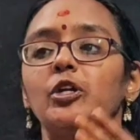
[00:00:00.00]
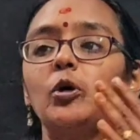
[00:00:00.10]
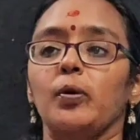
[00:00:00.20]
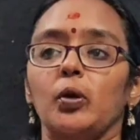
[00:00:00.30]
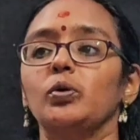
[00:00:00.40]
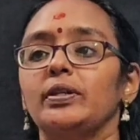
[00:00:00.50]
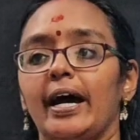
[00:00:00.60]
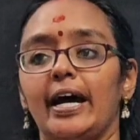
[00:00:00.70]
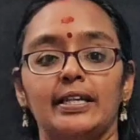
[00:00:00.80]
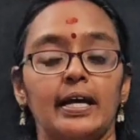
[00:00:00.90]
you prove
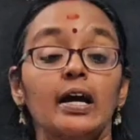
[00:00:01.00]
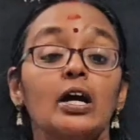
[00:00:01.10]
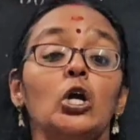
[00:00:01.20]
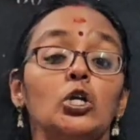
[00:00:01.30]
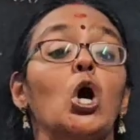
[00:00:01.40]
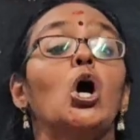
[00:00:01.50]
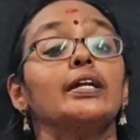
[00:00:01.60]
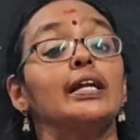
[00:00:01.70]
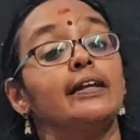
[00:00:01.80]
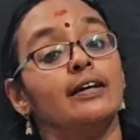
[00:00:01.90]
that the
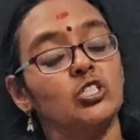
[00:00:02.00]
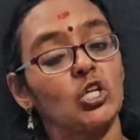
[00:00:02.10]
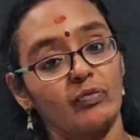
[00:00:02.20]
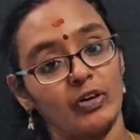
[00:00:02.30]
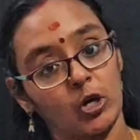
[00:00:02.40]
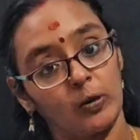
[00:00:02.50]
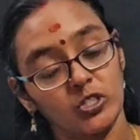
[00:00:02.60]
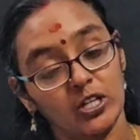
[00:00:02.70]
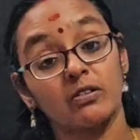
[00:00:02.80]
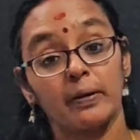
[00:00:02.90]
total energy of an
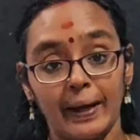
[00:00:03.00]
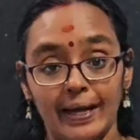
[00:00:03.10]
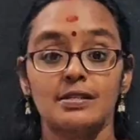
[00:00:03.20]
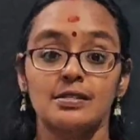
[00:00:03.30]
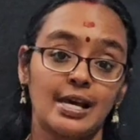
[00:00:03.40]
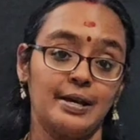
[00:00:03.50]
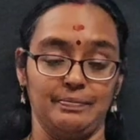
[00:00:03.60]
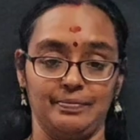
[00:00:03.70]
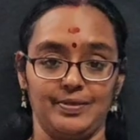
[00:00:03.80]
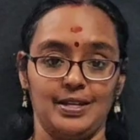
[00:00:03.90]
object remains same?
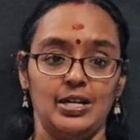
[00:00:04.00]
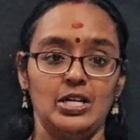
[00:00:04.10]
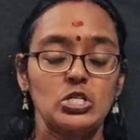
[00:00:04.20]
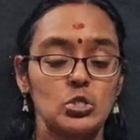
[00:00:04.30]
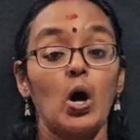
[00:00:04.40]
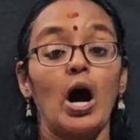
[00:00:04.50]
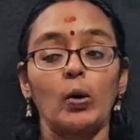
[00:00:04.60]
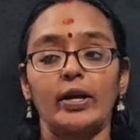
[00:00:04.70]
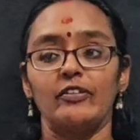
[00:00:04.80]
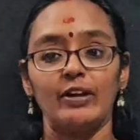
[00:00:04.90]
So how
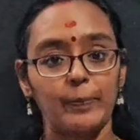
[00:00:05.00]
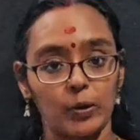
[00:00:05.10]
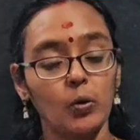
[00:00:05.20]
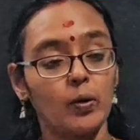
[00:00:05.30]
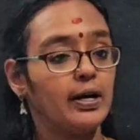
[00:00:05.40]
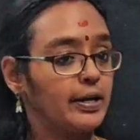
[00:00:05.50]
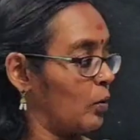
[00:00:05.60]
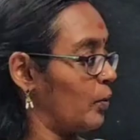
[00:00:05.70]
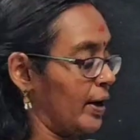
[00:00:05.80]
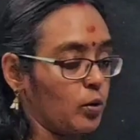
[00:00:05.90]
can we prove?
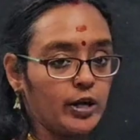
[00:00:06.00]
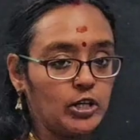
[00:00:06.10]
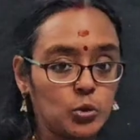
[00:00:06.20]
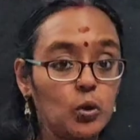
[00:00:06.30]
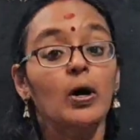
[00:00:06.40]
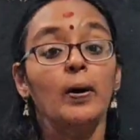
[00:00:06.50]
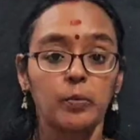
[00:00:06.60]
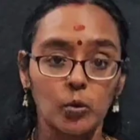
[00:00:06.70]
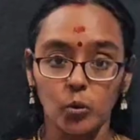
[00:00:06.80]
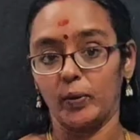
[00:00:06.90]
Now we are going to
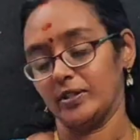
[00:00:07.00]
prove